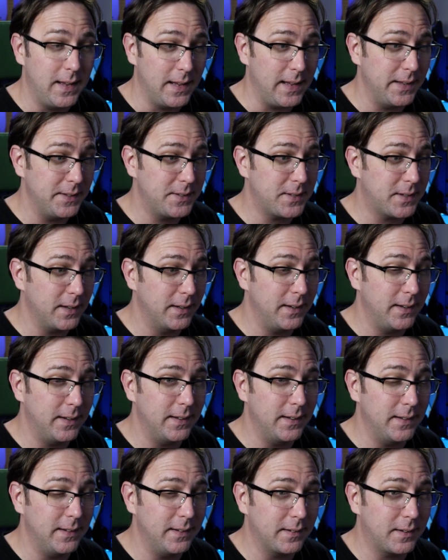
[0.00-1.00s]
it's going
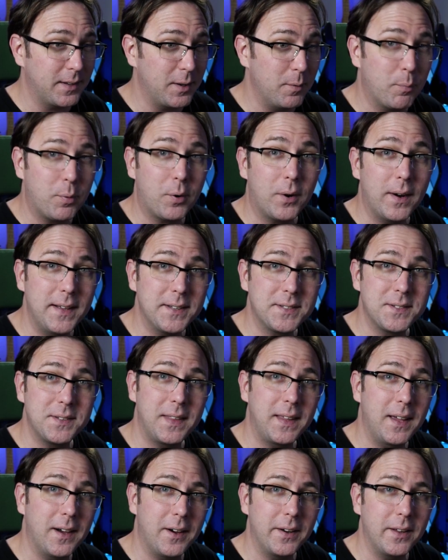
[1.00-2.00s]
to compress
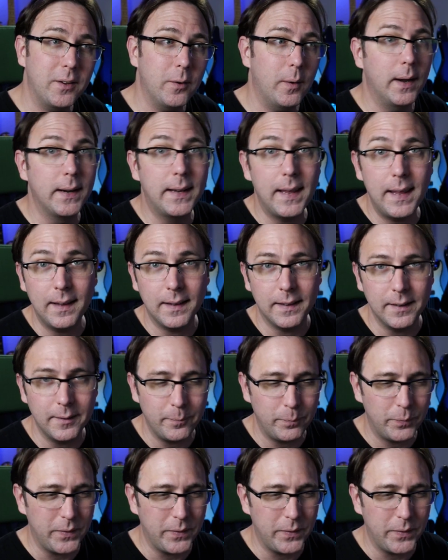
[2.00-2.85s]
the audio again.